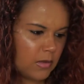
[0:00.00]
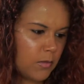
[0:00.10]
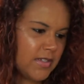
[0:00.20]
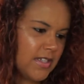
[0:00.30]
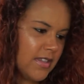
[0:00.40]

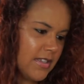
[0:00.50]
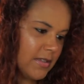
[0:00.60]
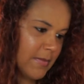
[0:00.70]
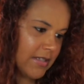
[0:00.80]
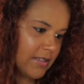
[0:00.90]
Was it this
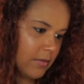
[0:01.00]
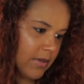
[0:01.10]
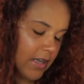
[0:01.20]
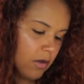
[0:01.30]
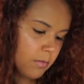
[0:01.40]
messy
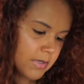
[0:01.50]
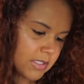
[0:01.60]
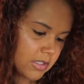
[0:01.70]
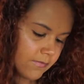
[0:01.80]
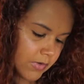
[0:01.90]
when I opened
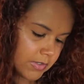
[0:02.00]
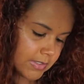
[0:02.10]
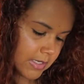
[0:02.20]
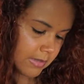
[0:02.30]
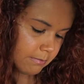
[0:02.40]
it the
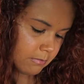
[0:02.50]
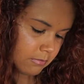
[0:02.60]
first time?